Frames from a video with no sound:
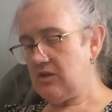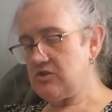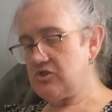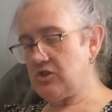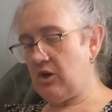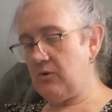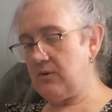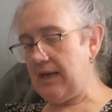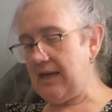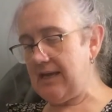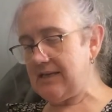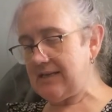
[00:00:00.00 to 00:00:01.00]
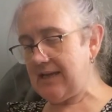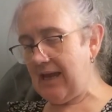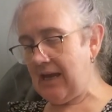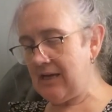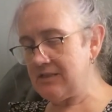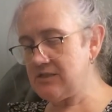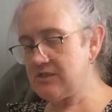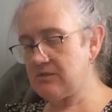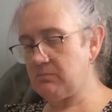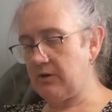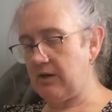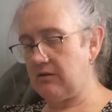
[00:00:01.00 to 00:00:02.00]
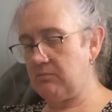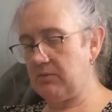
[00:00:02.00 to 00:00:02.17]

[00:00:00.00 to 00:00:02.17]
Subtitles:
So it can spread,